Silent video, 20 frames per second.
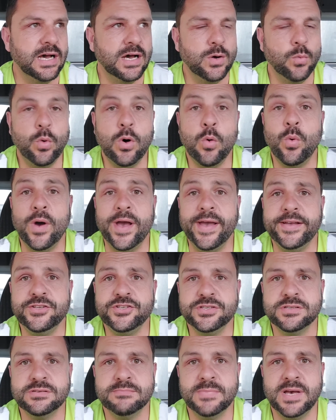One
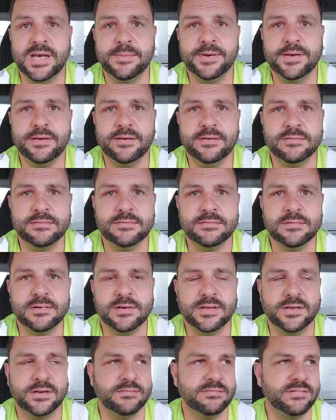wage, maybe.
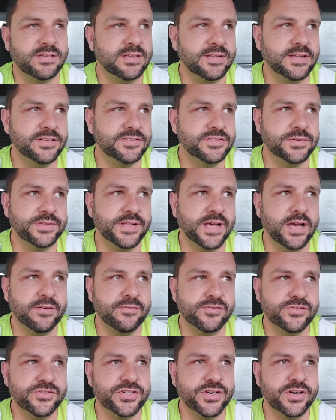I don't think they're doing that
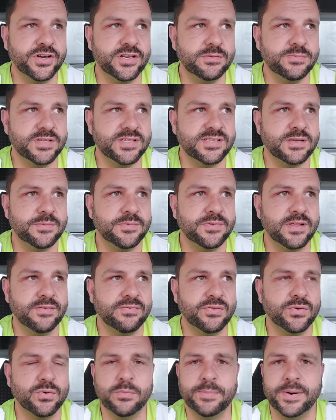over in China, but it's something they
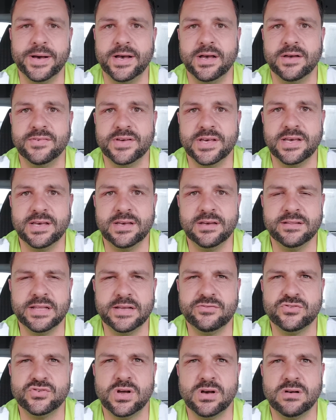thought about over here, and
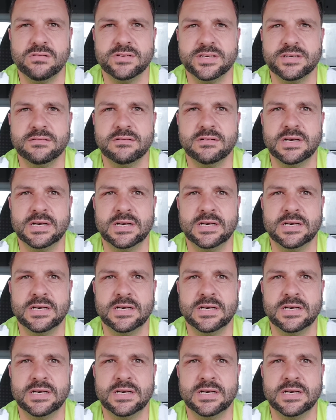they've trialled it.